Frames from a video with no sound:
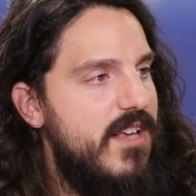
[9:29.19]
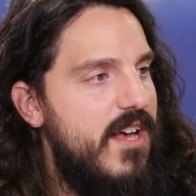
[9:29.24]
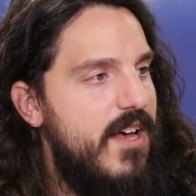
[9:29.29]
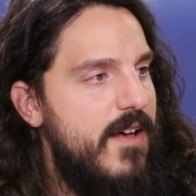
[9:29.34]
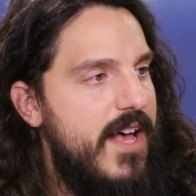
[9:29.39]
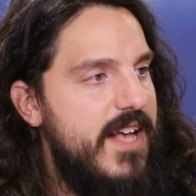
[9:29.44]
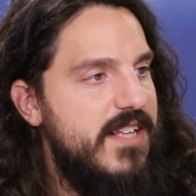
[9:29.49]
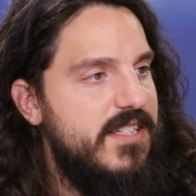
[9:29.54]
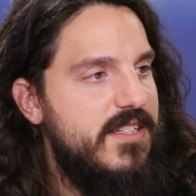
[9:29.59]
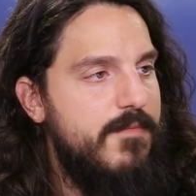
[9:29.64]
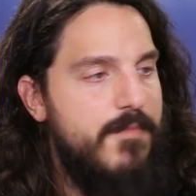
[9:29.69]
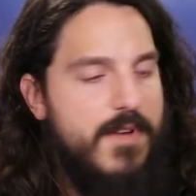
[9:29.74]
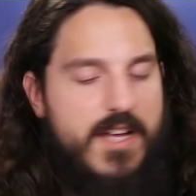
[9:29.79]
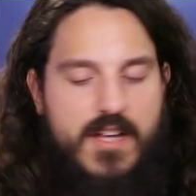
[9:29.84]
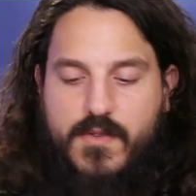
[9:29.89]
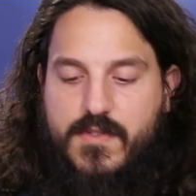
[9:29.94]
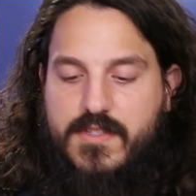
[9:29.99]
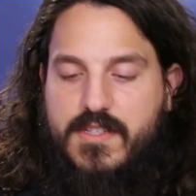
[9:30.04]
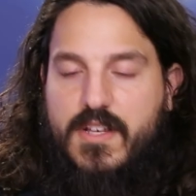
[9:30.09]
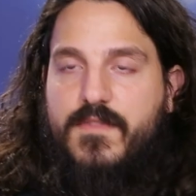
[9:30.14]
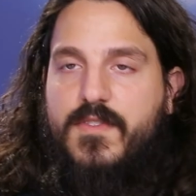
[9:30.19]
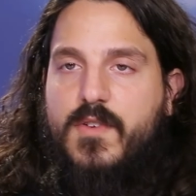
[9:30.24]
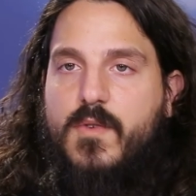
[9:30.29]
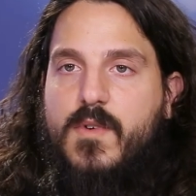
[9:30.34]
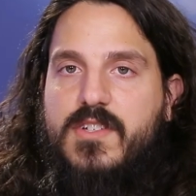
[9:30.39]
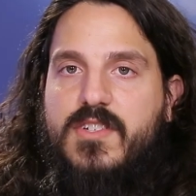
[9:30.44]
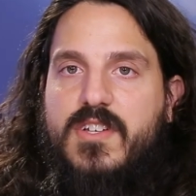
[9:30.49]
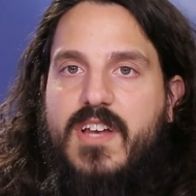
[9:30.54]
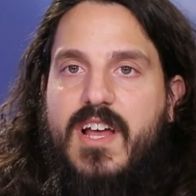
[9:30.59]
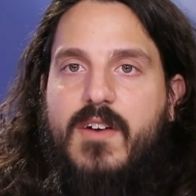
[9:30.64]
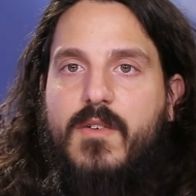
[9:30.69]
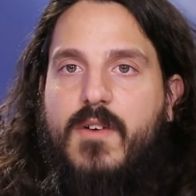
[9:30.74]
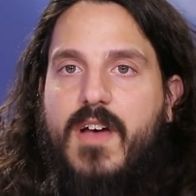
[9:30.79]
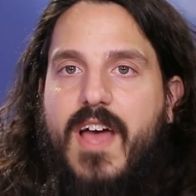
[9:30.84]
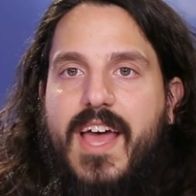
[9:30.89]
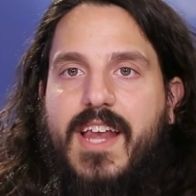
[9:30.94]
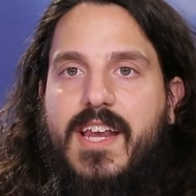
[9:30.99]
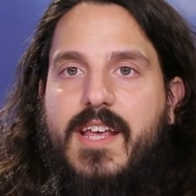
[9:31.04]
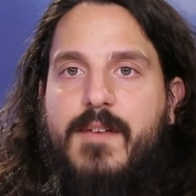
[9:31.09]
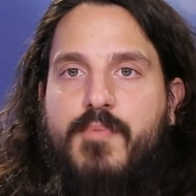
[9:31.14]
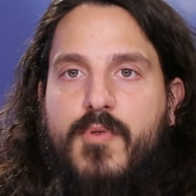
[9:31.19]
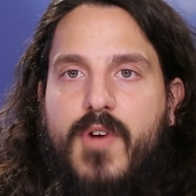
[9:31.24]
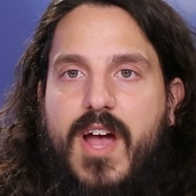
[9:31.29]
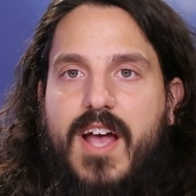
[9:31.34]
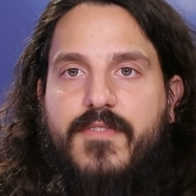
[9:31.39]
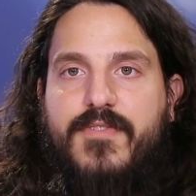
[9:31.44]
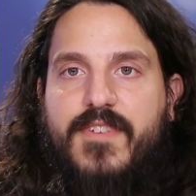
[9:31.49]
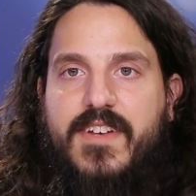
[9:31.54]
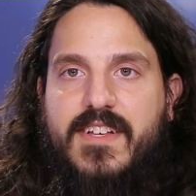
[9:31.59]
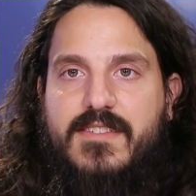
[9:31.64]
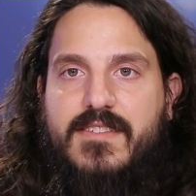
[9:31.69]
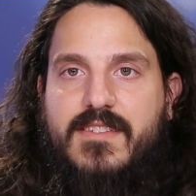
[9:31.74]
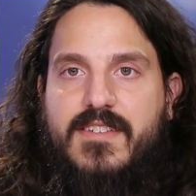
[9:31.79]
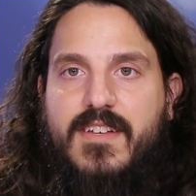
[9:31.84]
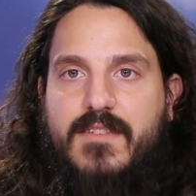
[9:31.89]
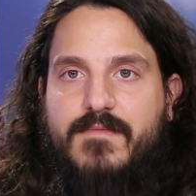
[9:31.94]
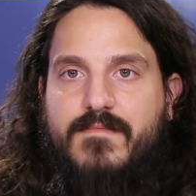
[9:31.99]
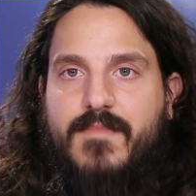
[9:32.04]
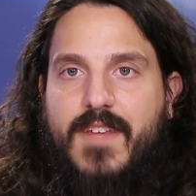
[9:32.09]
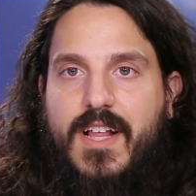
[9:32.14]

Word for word: I'm asking my own self the question now. Any breakfast?